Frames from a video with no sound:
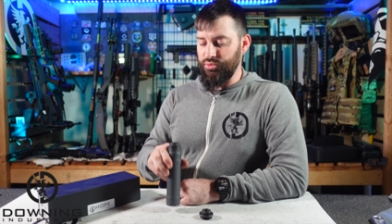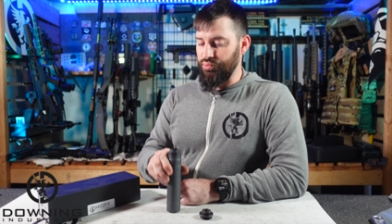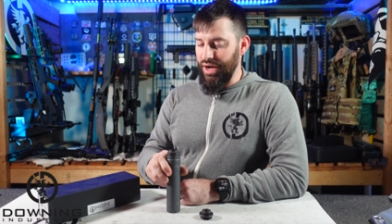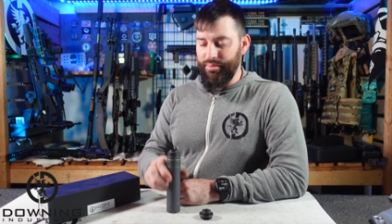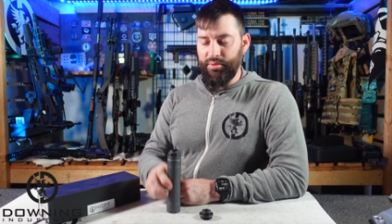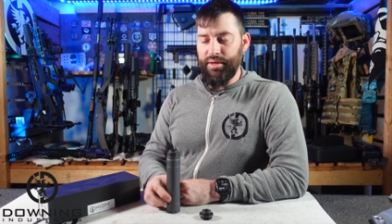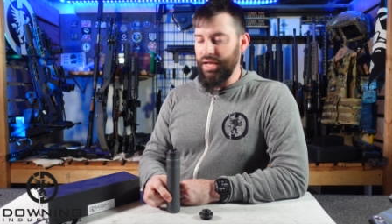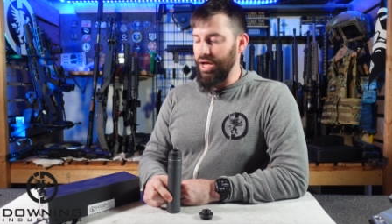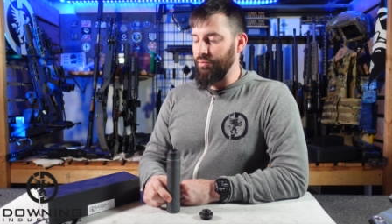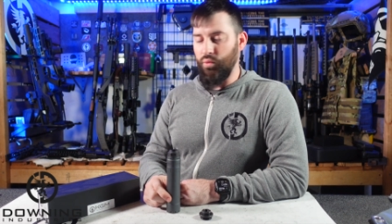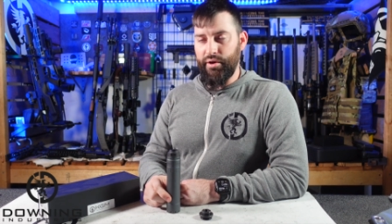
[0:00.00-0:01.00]
probably
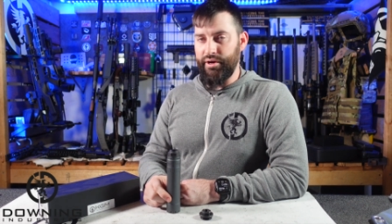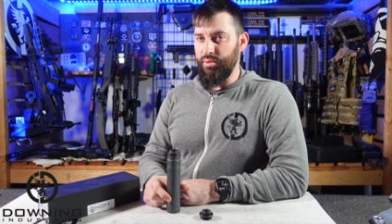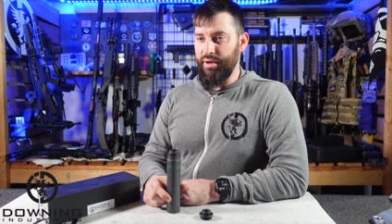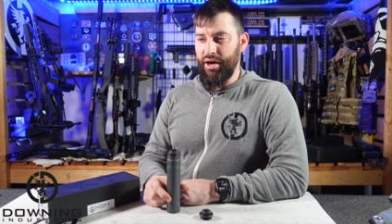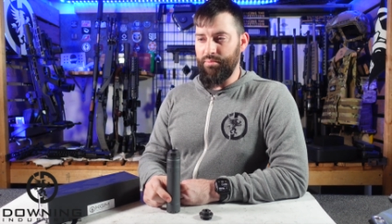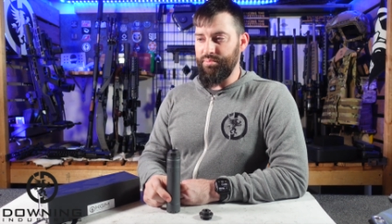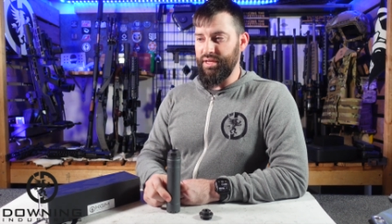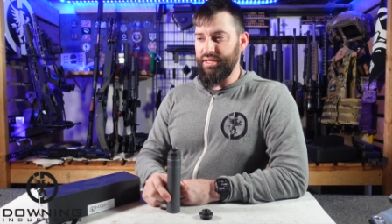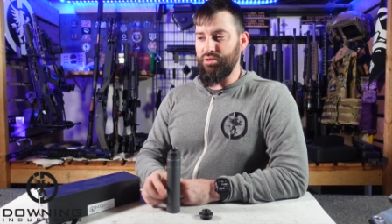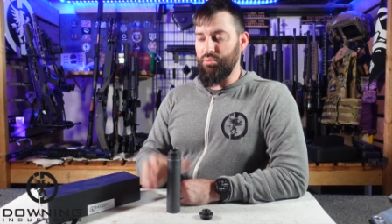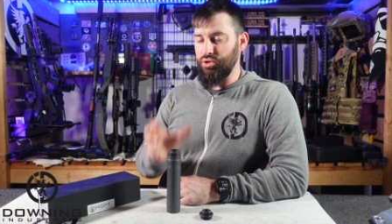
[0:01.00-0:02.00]
not worried about
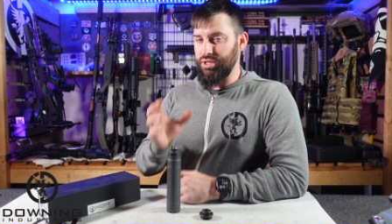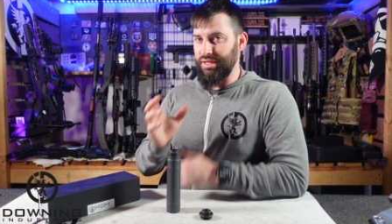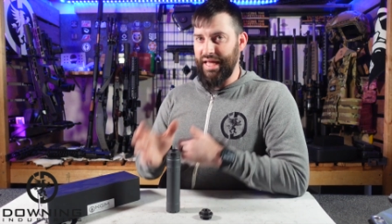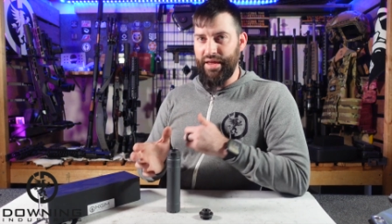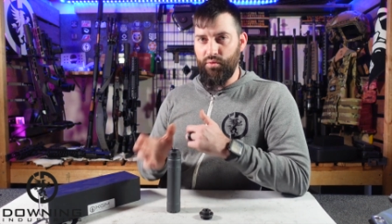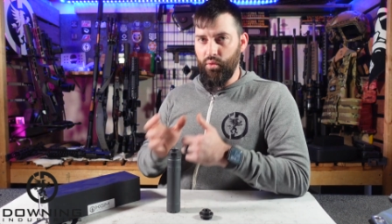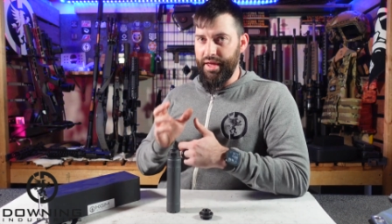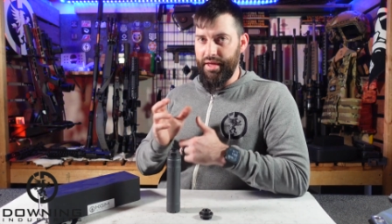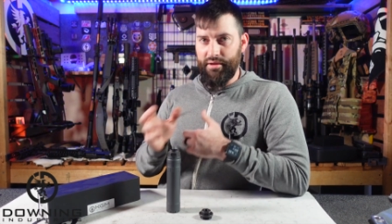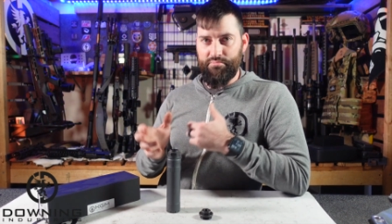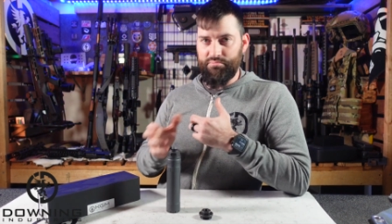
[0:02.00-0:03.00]
being the most
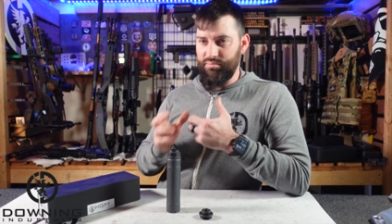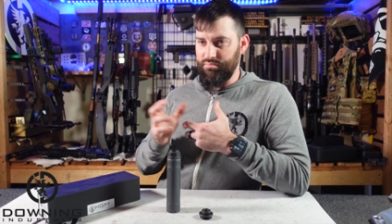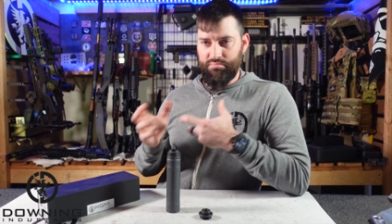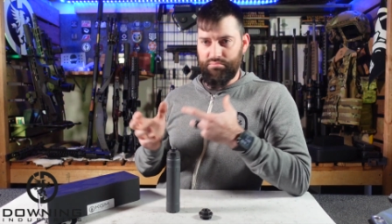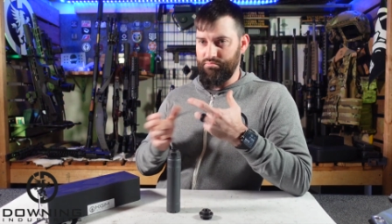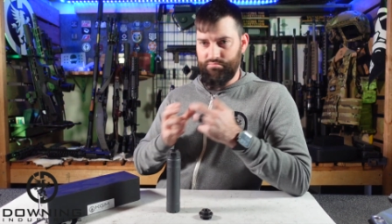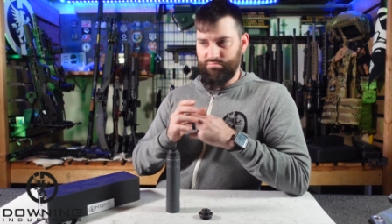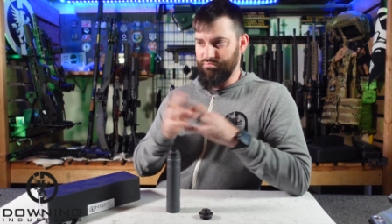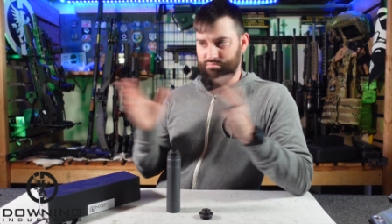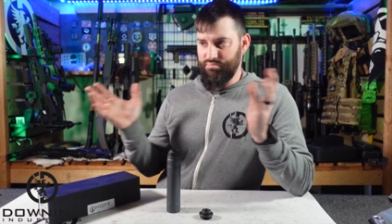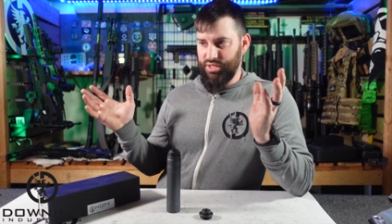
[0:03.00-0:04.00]
lightweight,
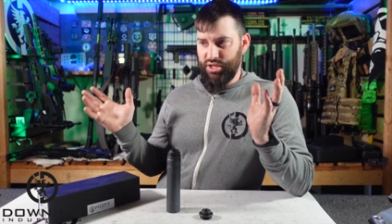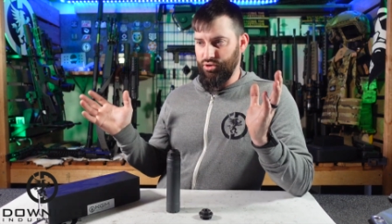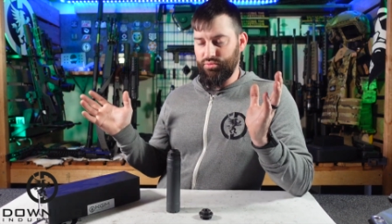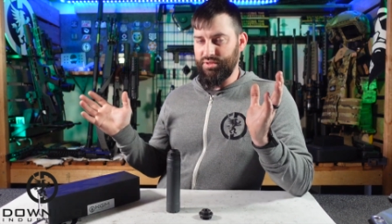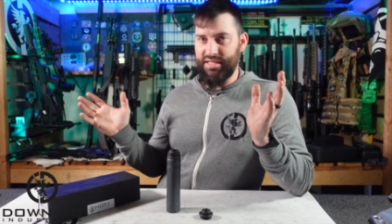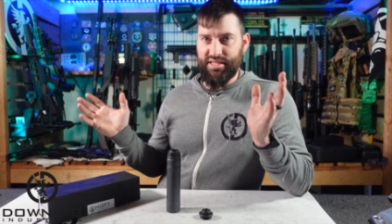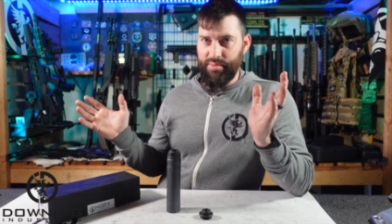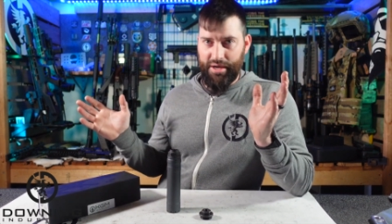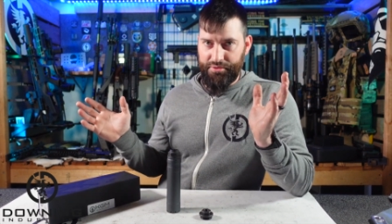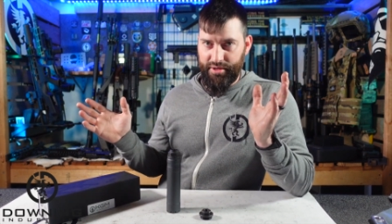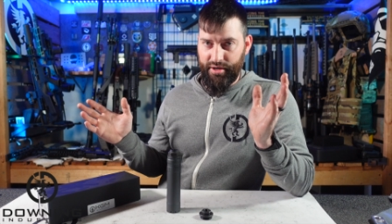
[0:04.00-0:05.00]
you know, system
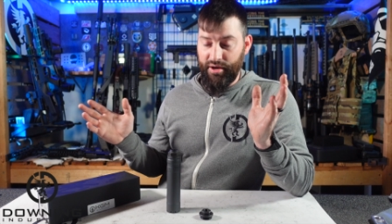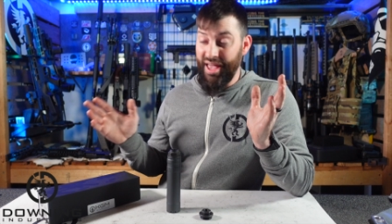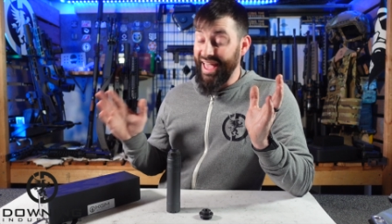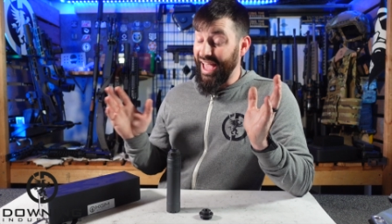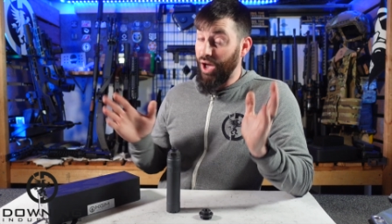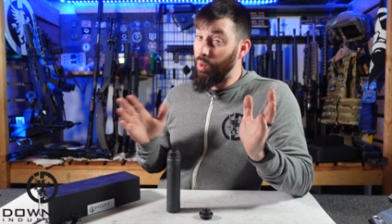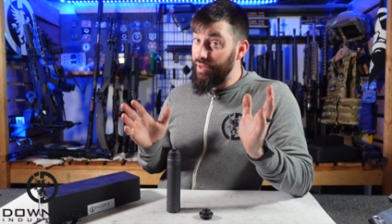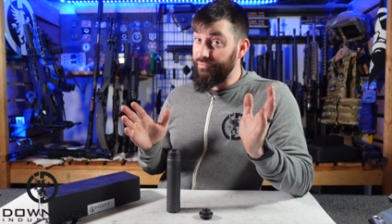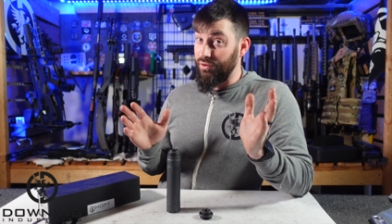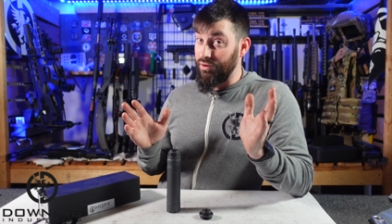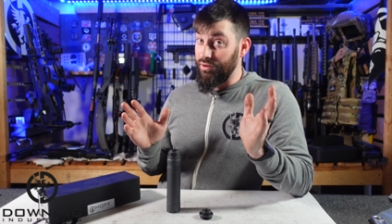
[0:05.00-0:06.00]
out there.
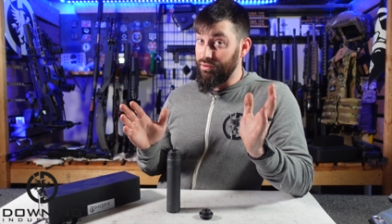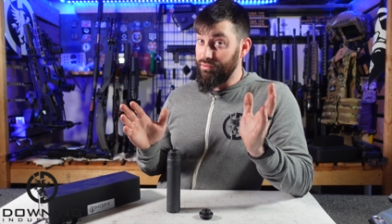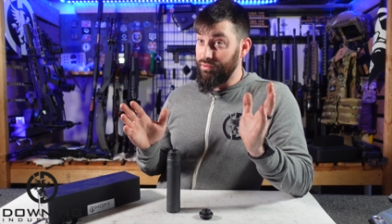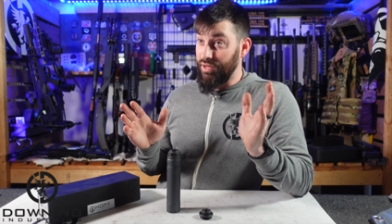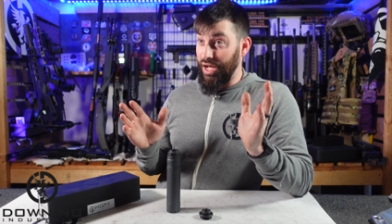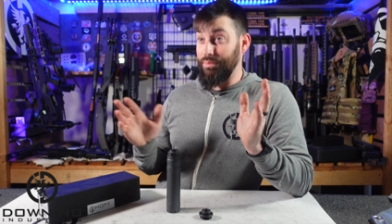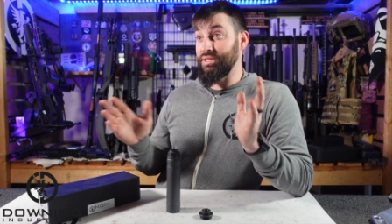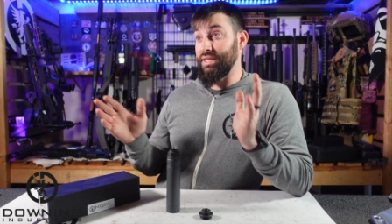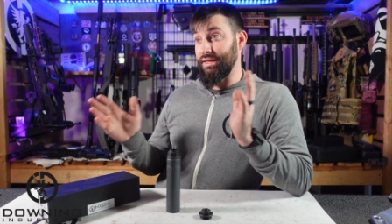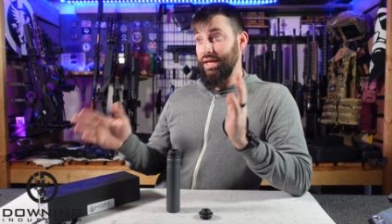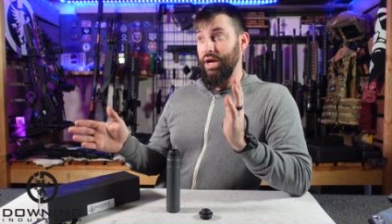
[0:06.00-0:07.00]
However, I almost
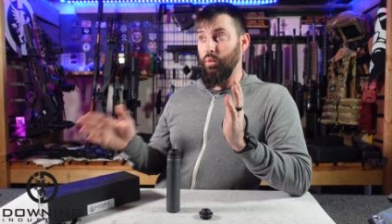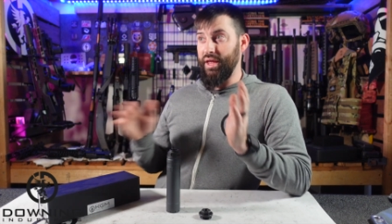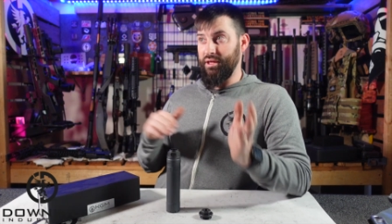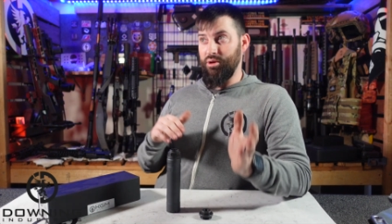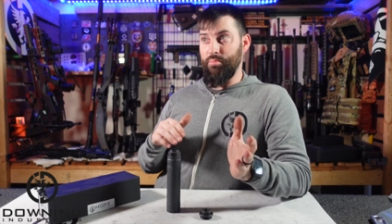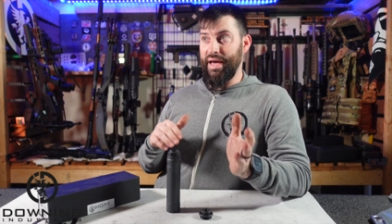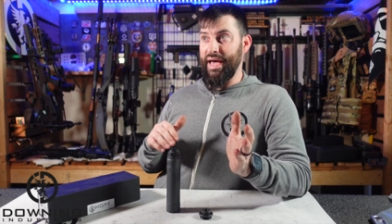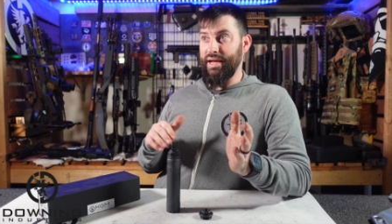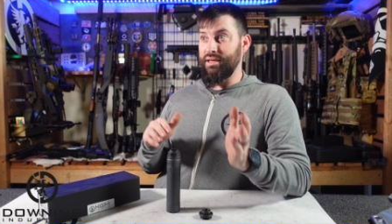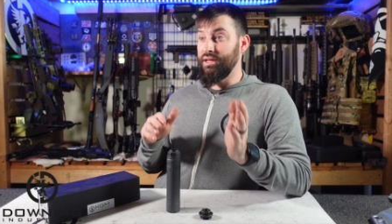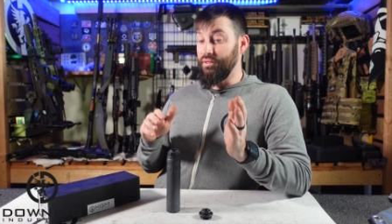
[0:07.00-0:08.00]
said lightweight and
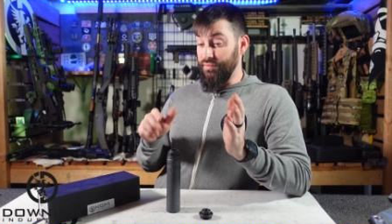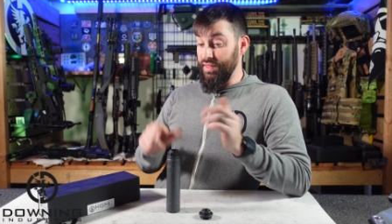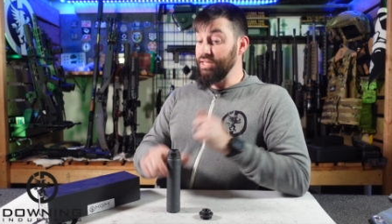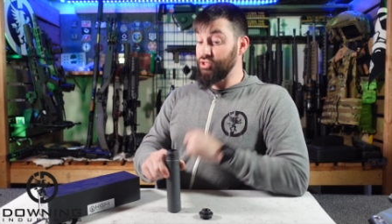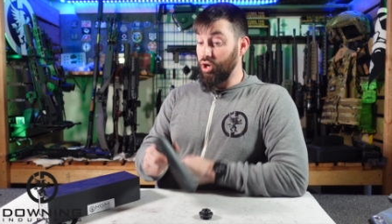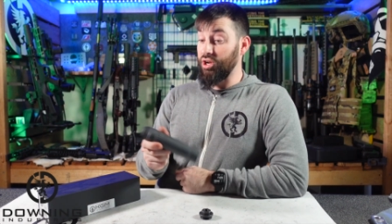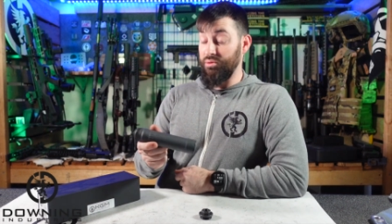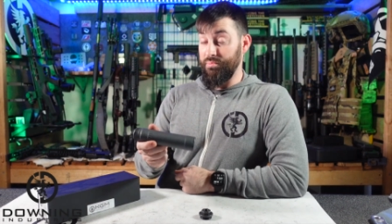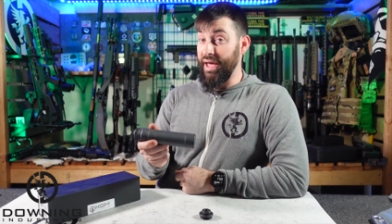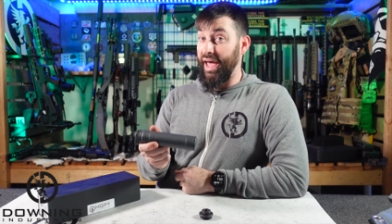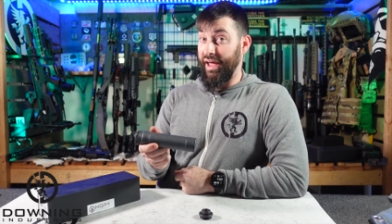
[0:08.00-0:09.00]
compact. These are
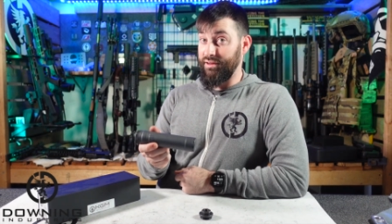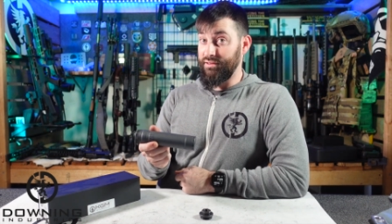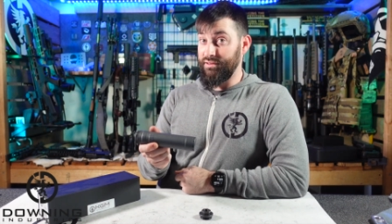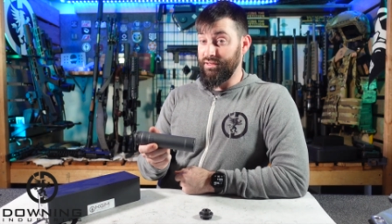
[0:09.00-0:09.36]
compact.